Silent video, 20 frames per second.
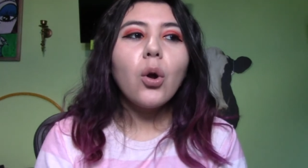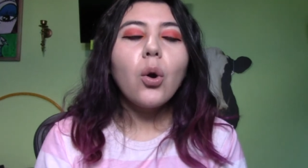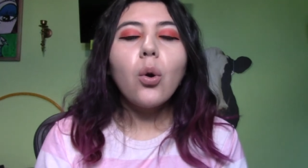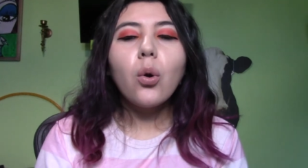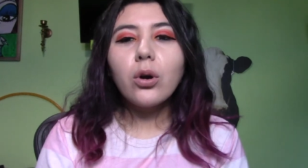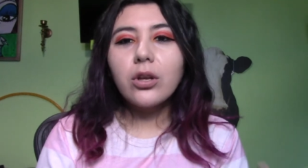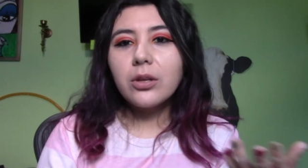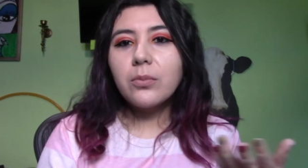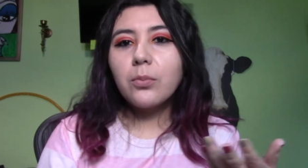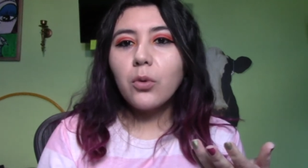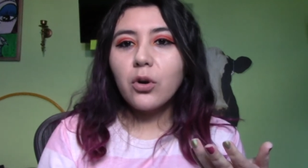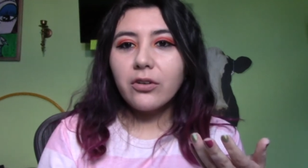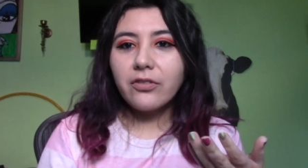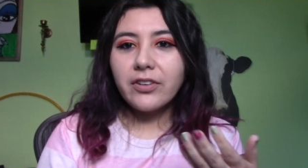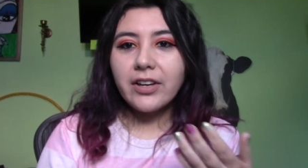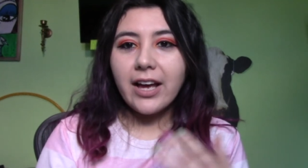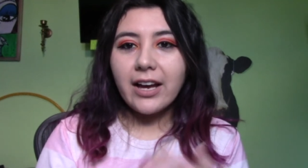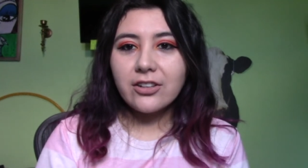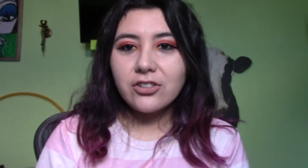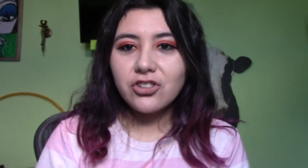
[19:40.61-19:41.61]
Or the
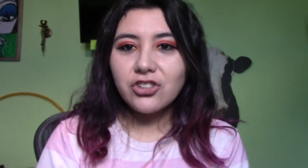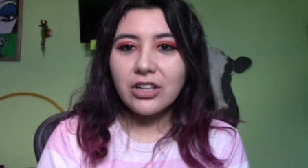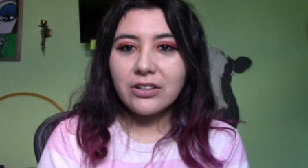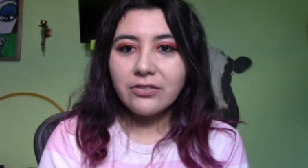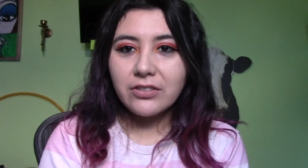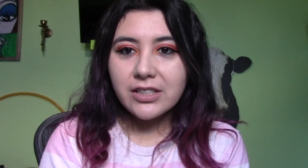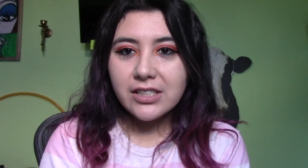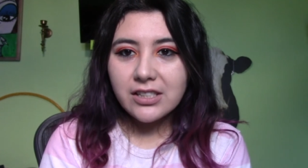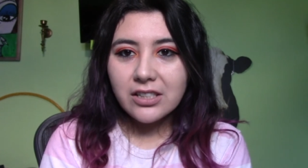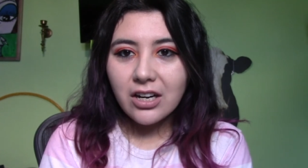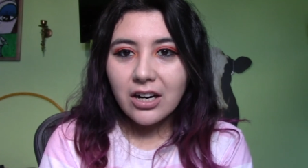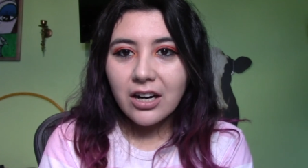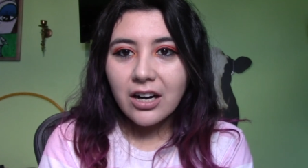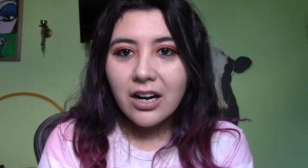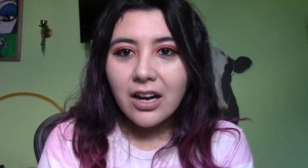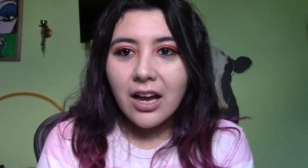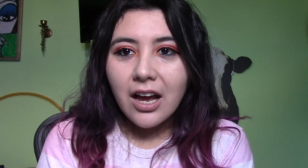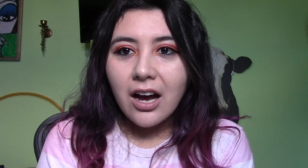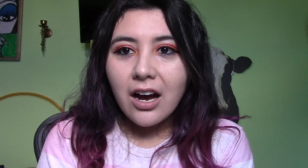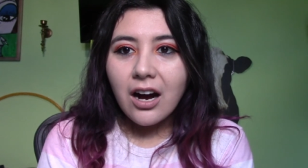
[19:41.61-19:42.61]
Morphe Extra Free Star.
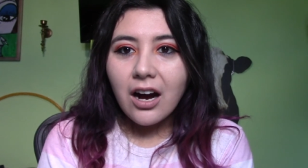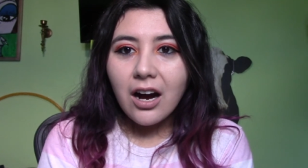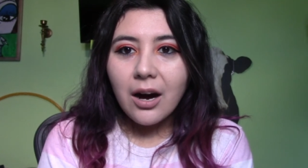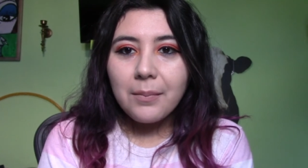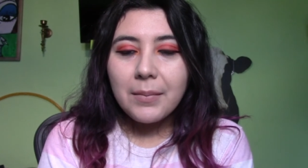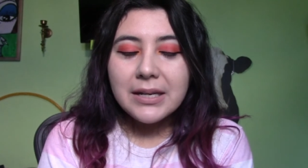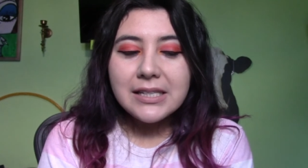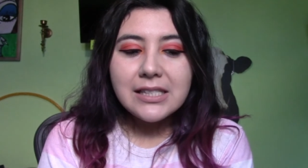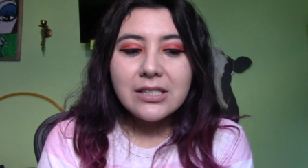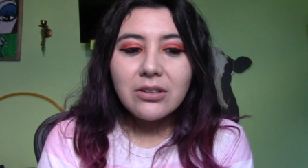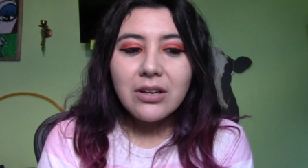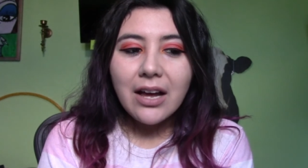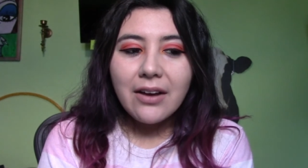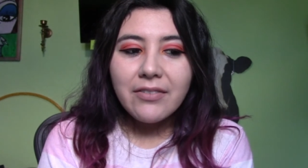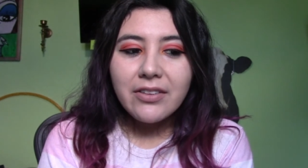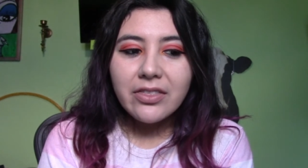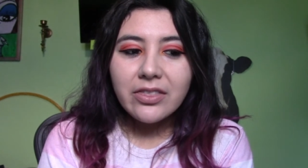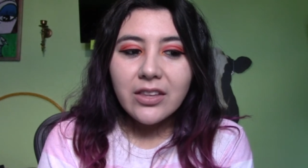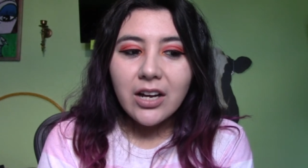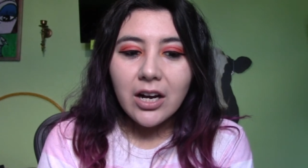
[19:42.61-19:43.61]
I still
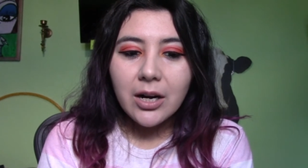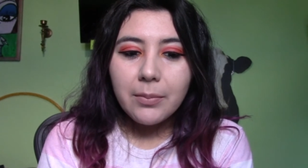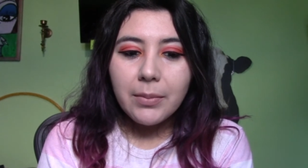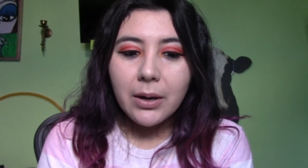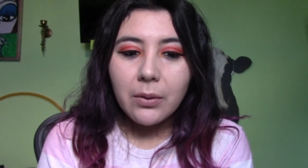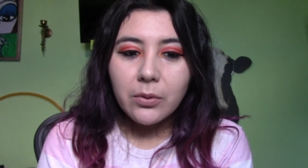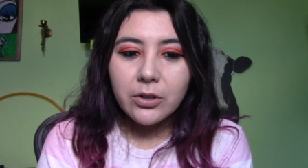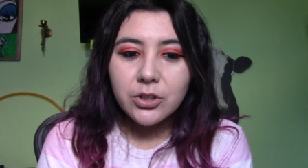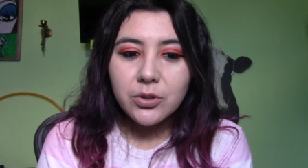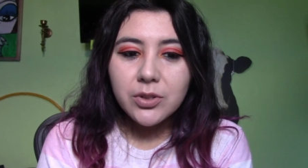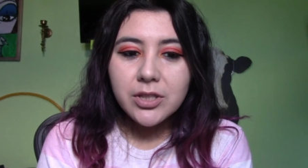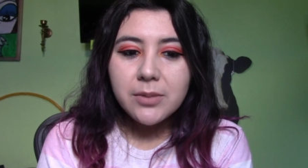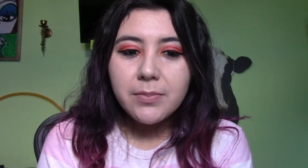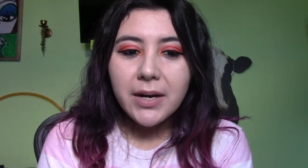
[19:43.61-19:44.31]
haven't thought about which ones,